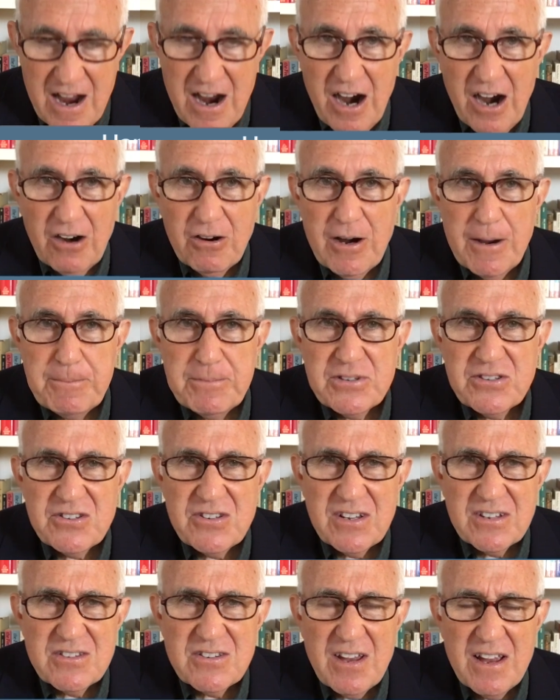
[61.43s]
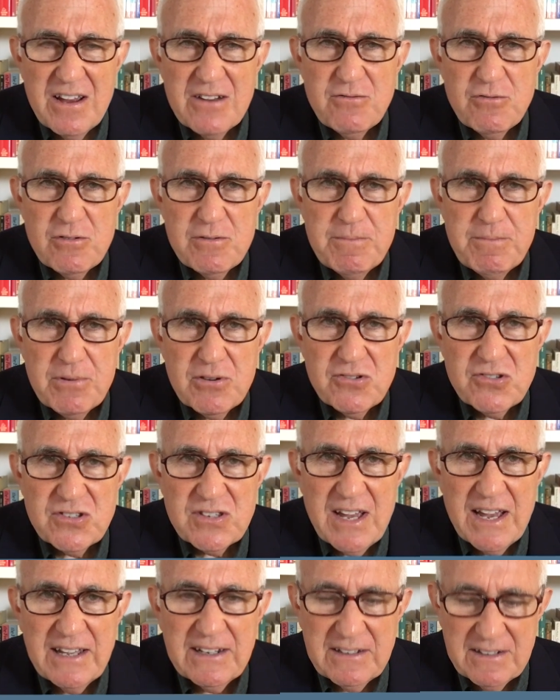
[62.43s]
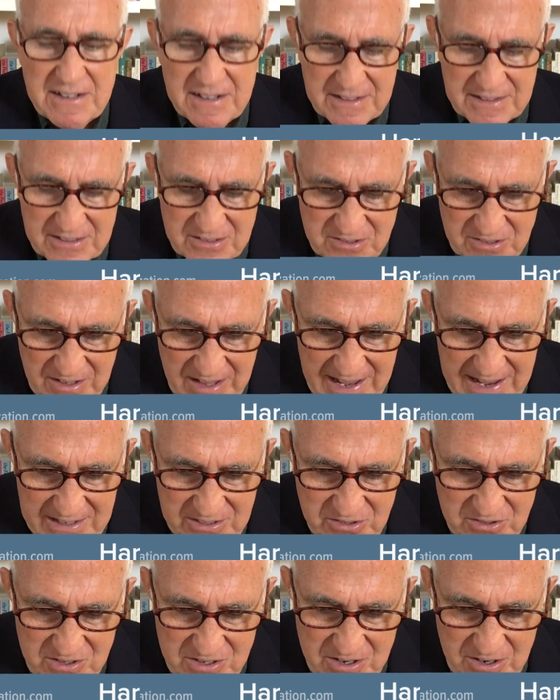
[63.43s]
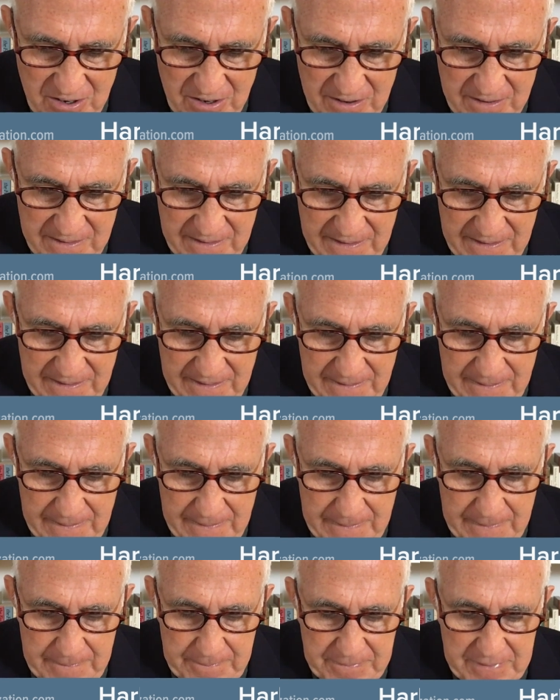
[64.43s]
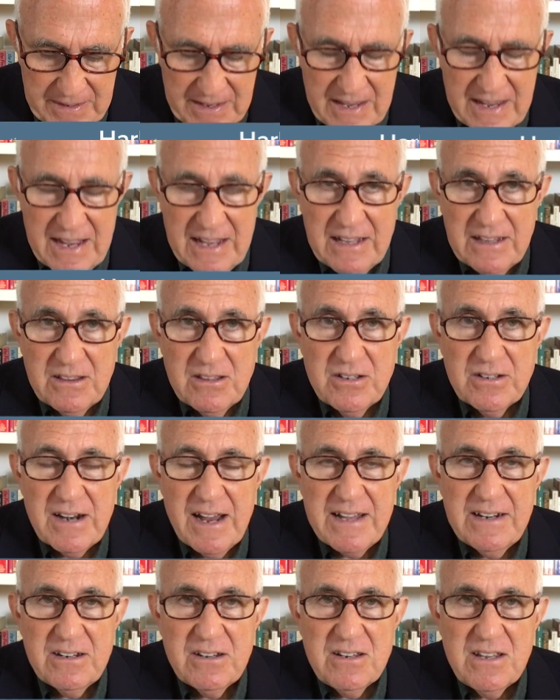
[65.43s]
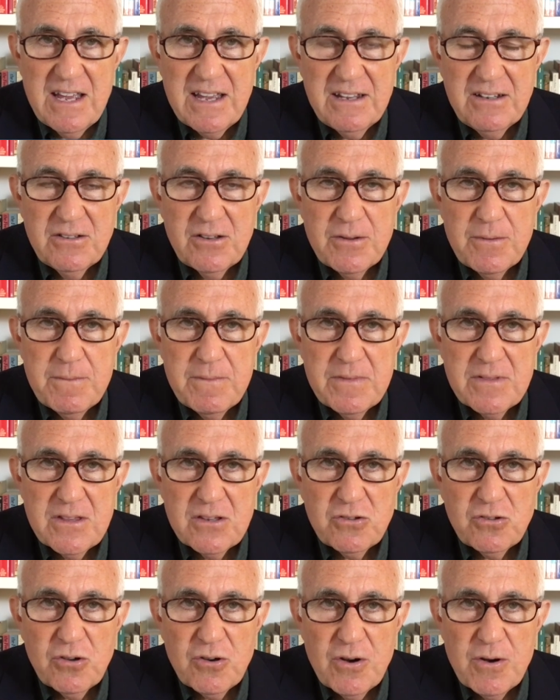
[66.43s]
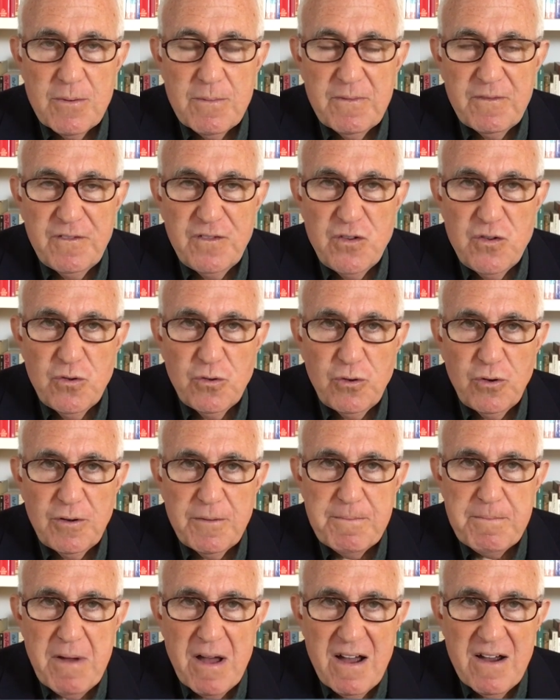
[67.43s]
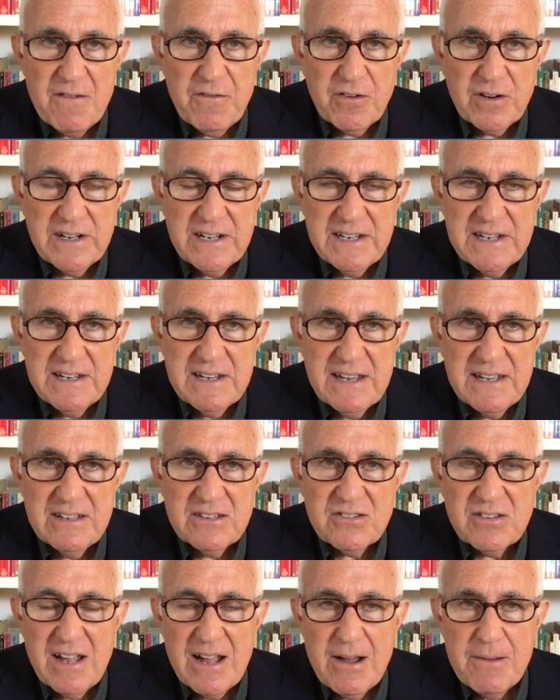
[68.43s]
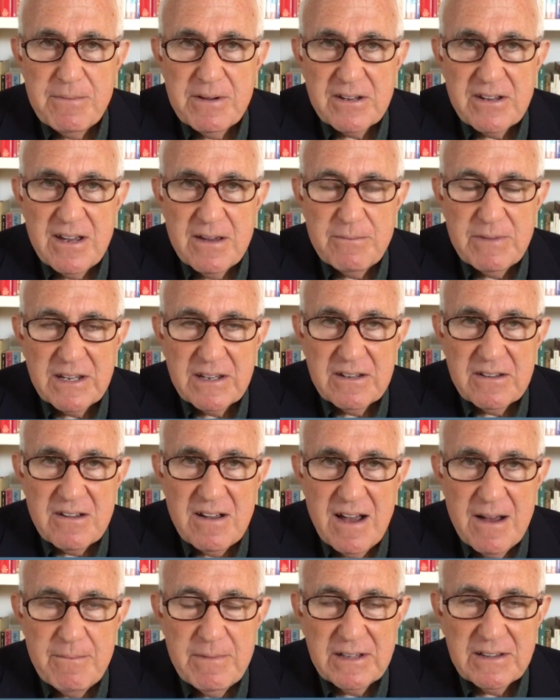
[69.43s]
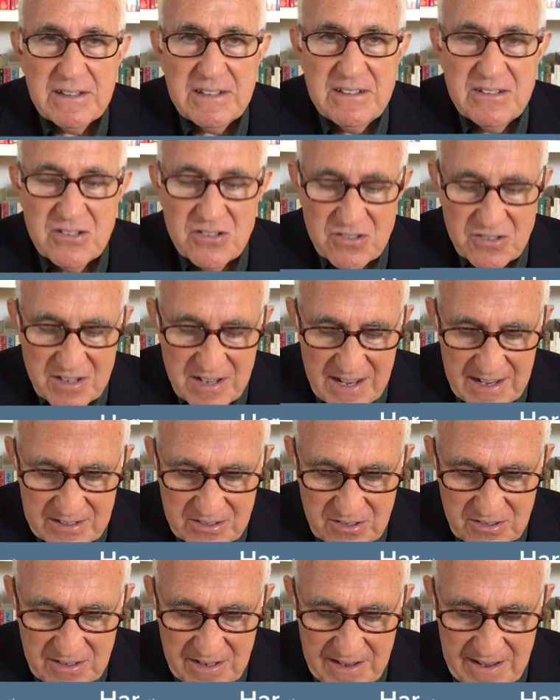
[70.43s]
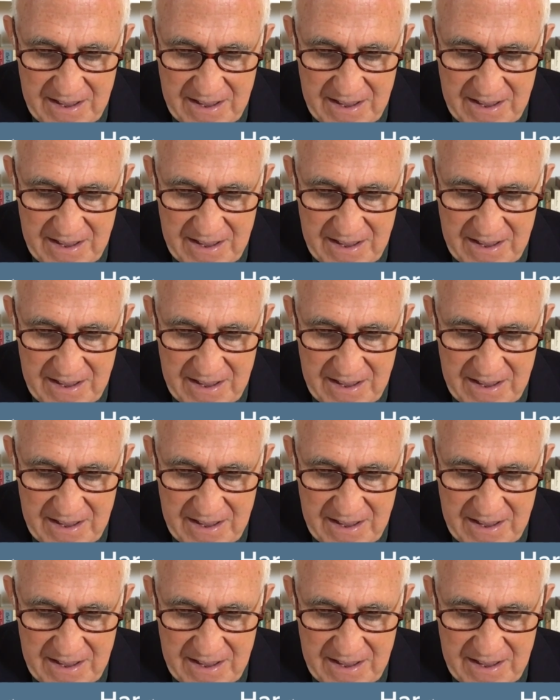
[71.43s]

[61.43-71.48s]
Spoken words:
are up 600% in this last year. In the United Kingdom, the term fuel poverty is now becoming commonly discussed